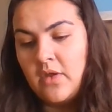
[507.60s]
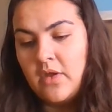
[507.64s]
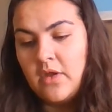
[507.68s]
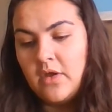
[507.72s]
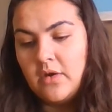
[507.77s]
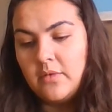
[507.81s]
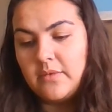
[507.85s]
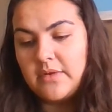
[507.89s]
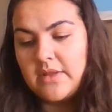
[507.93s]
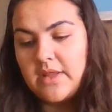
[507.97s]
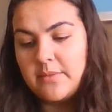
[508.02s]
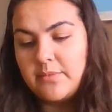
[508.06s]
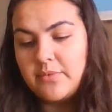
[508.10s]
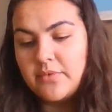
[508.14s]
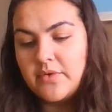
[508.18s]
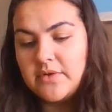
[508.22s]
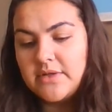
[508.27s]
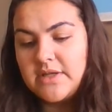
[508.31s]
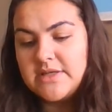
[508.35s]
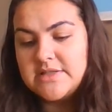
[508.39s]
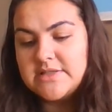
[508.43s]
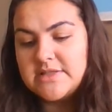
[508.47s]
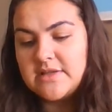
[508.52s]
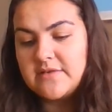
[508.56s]
When they pulled
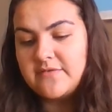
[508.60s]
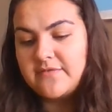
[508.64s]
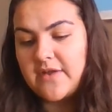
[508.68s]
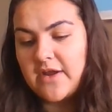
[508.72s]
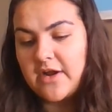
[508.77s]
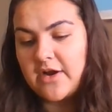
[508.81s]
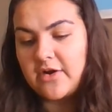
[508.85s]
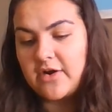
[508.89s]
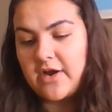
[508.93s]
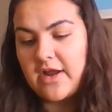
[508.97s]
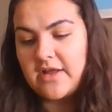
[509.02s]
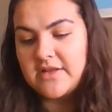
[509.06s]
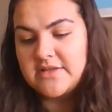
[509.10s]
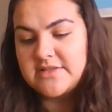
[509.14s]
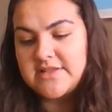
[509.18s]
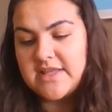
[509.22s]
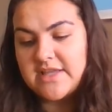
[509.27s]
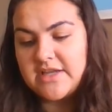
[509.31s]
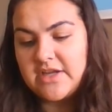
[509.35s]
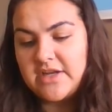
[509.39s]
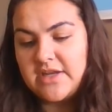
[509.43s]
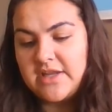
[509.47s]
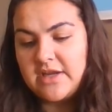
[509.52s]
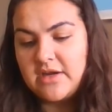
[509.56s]
into the fairgrounds, they
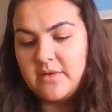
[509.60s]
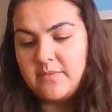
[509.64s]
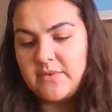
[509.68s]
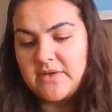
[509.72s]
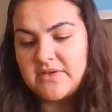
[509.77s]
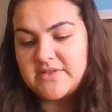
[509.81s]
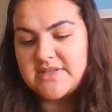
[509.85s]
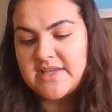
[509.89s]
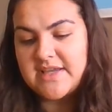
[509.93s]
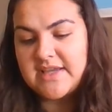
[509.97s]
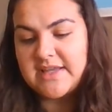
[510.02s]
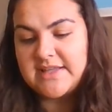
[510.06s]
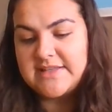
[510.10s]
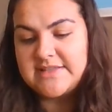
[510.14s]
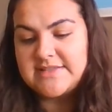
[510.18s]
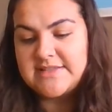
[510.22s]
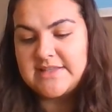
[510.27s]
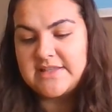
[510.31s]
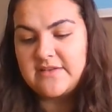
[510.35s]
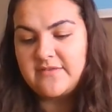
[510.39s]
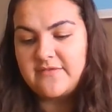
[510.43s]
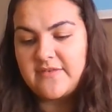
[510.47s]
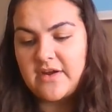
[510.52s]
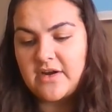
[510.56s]
could hear music and see
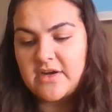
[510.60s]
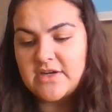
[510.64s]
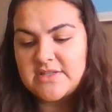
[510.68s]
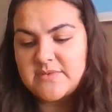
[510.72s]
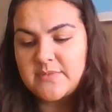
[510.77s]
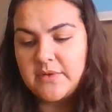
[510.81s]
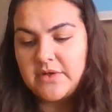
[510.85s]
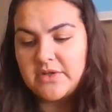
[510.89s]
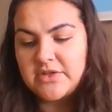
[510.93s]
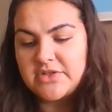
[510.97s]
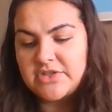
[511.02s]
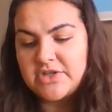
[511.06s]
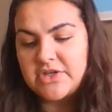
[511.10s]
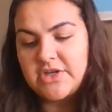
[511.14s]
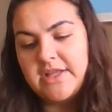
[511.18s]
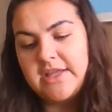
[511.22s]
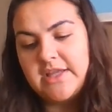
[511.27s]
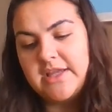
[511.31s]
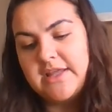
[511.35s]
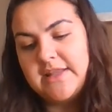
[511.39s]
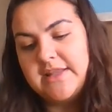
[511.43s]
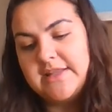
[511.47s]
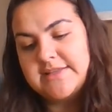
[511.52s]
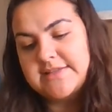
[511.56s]
the Ferris wheel
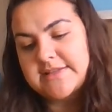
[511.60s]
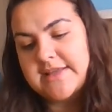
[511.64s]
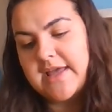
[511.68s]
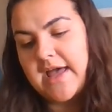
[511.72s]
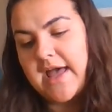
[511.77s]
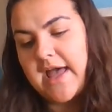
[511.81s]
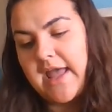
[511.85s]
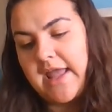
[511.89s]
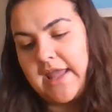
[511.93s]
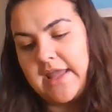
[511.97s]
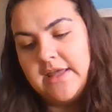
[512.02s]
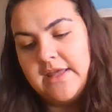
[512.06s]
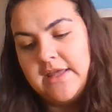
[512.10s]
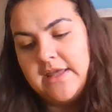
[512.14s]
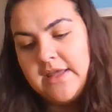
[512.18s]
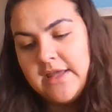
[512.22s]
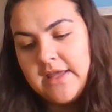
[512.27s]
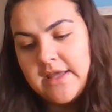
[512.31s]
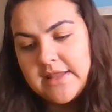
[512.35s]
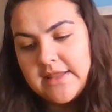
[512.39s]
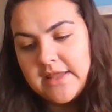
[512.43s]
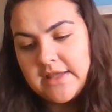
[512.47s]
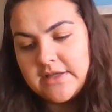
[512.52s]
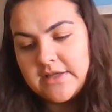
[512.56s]
turning in the sky.
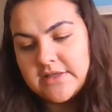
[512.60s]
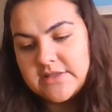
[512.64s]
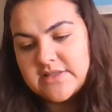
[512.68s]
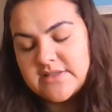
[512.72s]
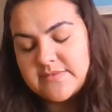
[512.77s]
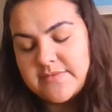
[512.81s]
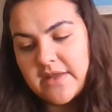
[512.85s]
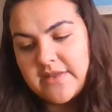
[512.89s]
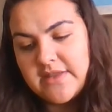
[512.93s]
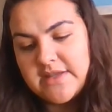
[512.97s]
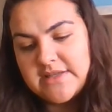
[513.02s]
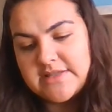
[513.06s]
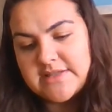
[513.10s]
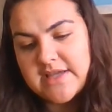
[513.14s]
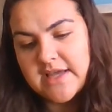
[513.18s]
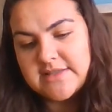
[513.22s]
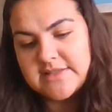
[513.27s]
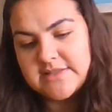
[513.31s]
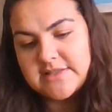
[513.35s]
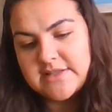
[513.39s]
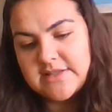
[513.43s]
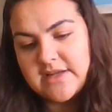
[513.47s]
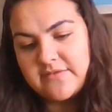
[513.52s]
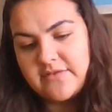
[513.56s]
They could smell the
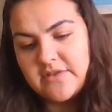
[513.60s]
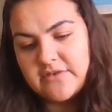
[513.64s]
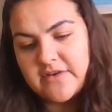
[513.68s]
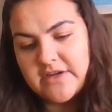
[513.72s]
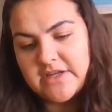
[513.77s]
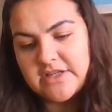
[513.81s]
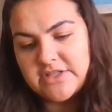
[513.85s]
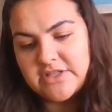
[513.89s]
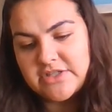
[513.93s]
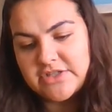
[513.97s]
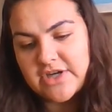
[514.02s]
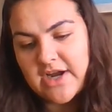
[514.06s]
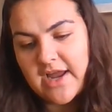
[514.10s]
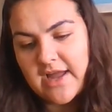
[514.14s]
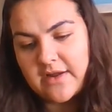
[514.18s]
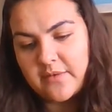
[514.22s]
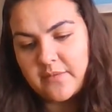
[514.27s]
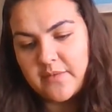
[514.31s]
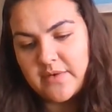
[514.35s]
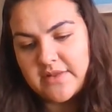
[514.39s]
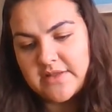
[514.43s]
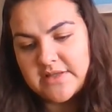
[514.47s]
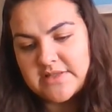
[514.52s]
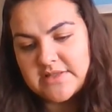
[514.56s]
dust of the racetrack
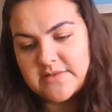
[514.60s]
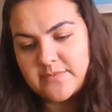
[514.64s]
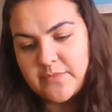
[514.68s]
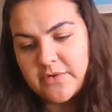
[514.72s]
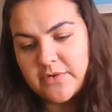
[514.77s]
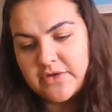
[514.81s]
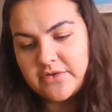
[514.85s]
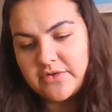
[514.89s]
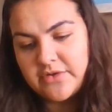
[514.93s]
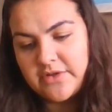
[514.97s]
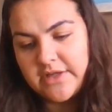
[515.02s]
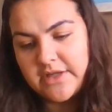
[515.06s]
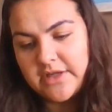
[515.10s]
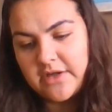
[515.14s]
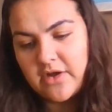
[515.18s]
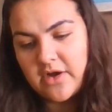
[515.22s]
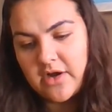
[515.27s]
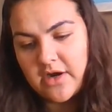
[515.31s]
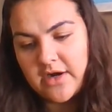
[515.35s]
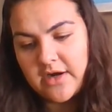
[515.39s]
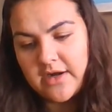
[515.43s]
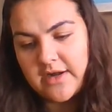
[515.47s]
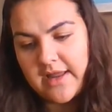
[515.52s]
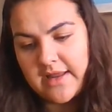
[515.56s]
where the sprinkling
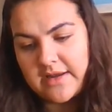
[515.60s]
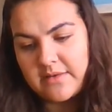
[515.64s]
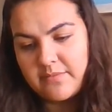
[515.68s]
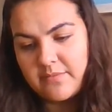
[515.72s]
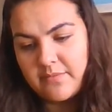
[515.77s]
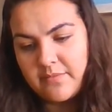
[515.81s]
cart had